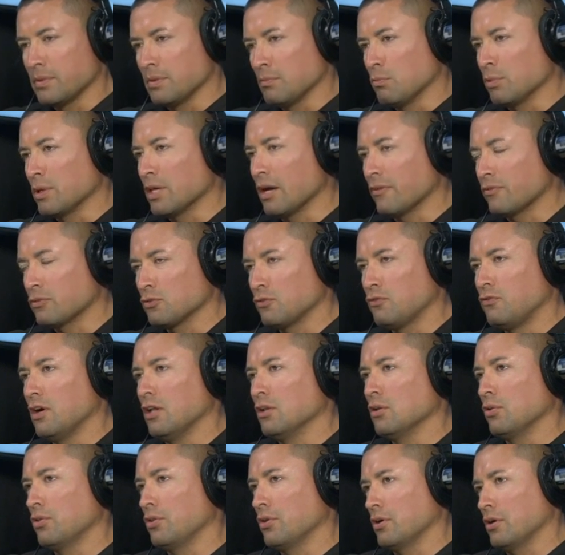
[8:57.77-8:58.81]
we have to
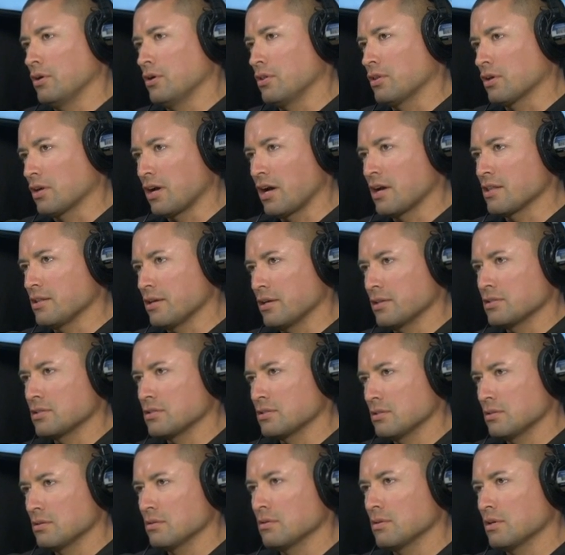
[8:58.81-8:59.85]
follow the the
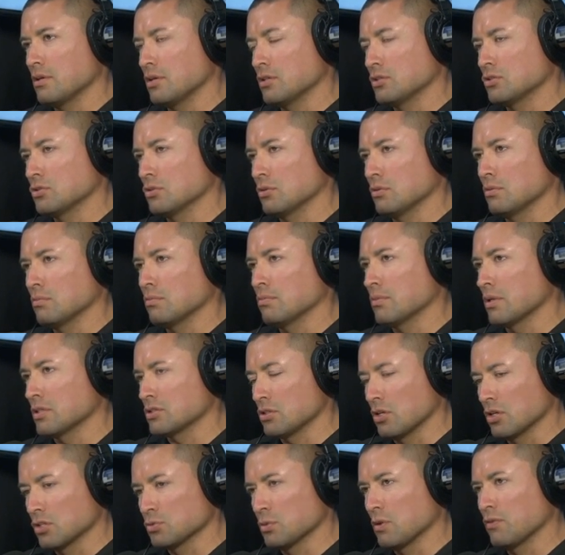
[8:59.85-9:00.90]
guidelines. Uh, so as
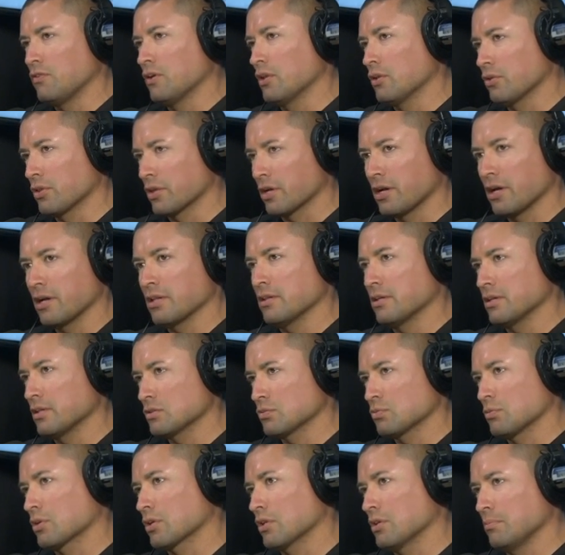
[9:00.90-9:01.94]
long as we follow the
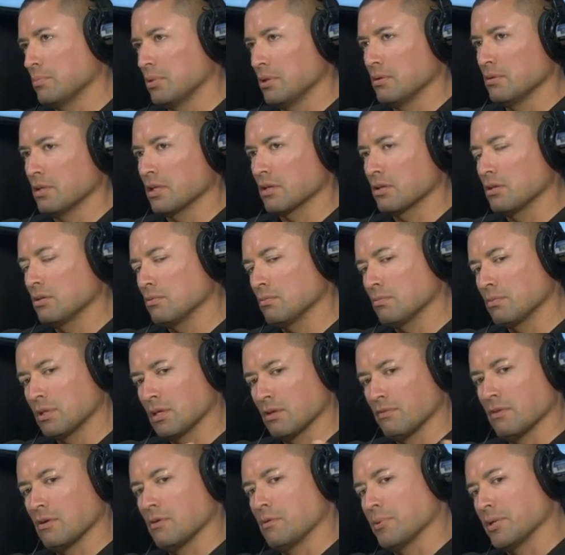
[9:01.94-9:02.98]
guidelines, we're going to be like
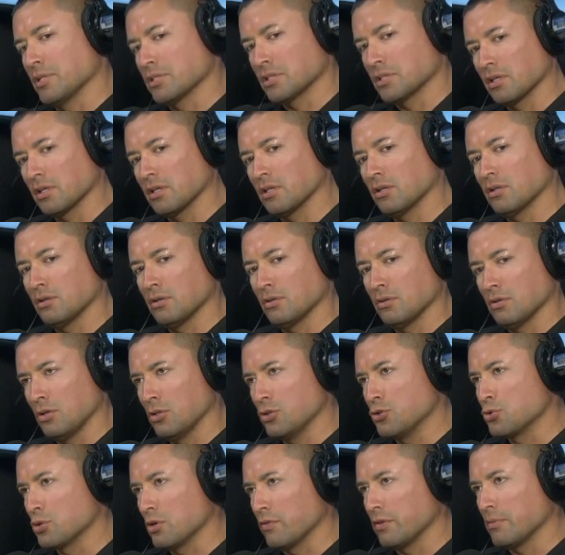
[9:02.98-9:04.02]
give everybody's get a, a,
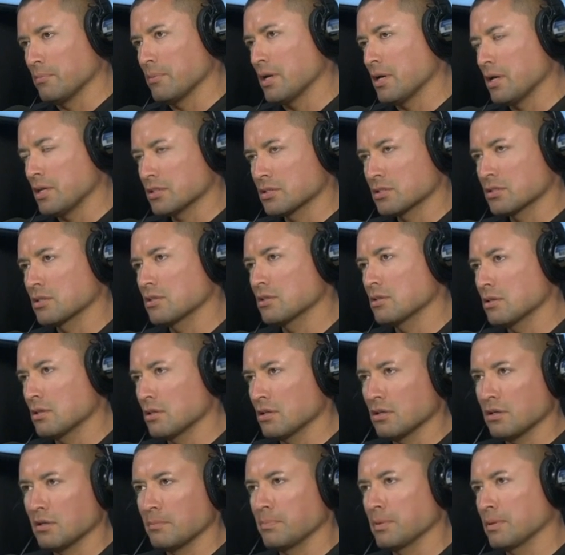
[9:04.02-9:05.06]
driven mask.
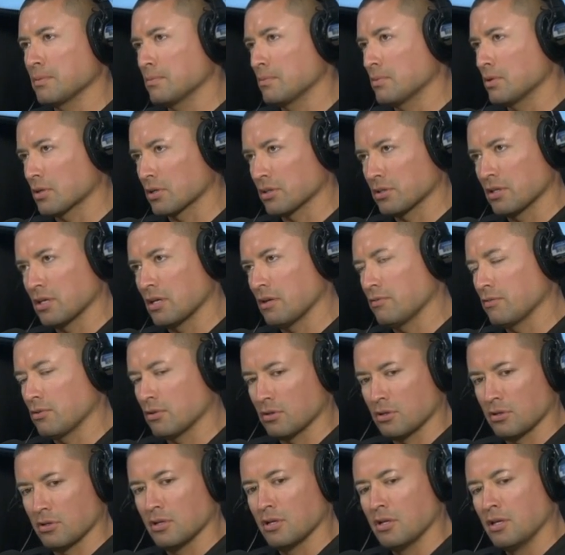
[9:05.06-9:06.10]
Uh, you're going to have
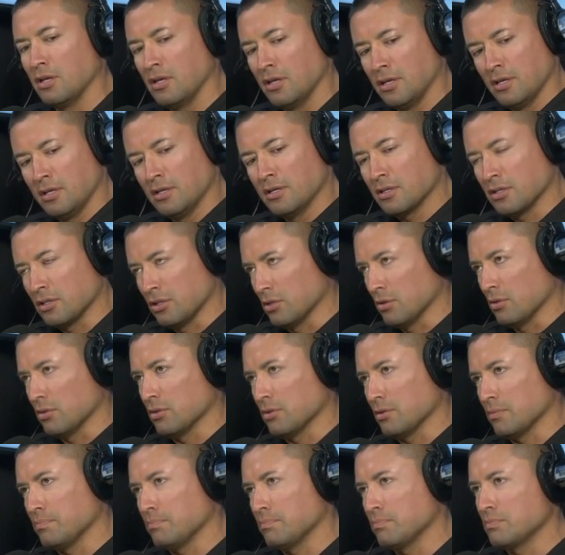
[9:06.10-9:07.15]
your, you know,
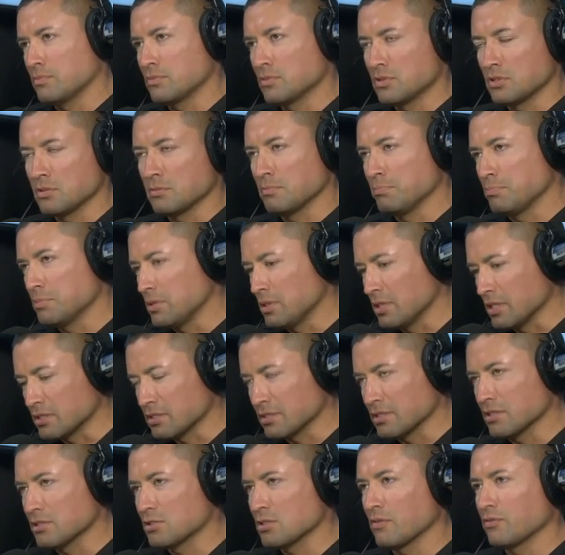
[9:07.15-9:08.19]
the
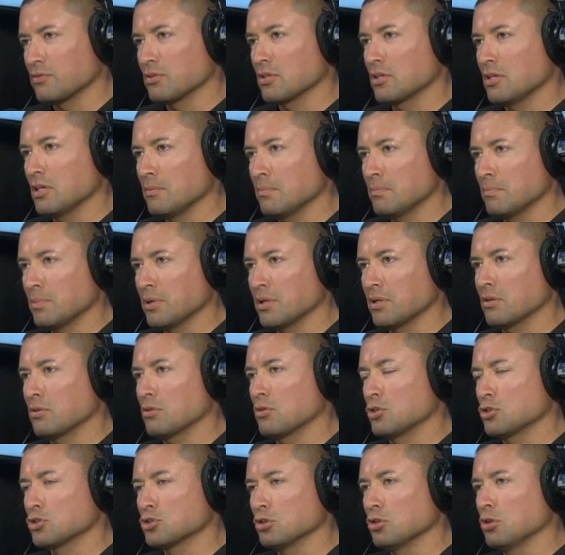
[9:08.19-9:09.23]
distance you have to keep. But
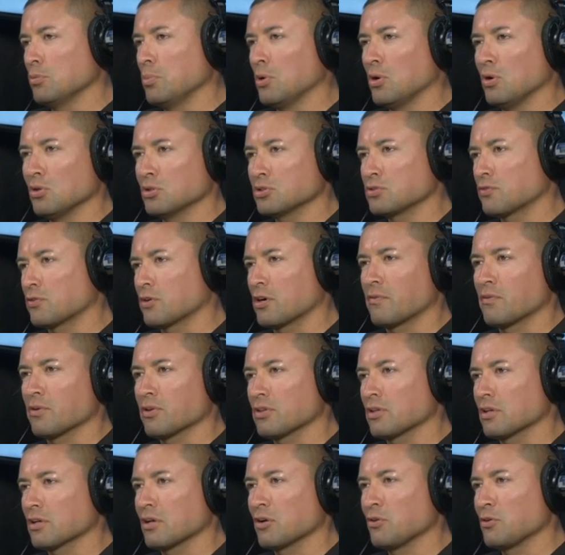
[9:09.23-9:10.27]
there's loopholes for
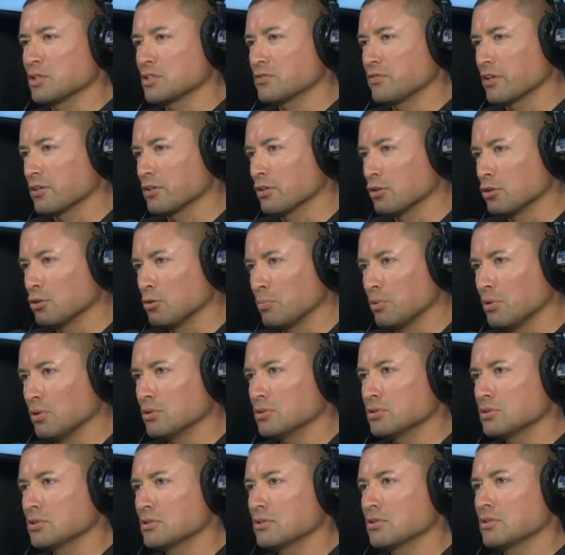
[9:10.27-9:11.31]
everything. I always find the
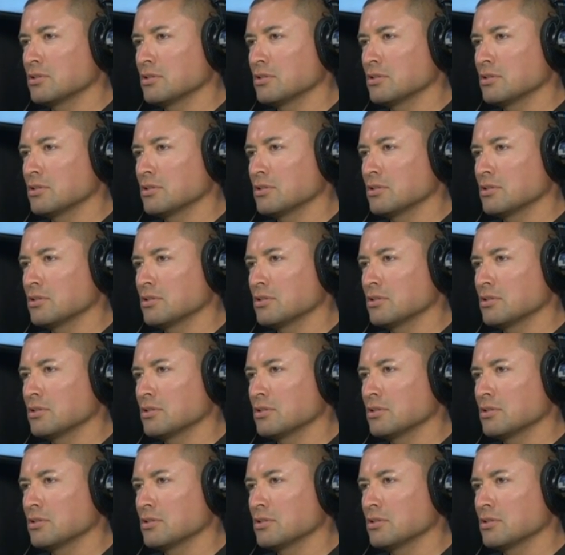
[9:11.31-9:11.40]
loopholes.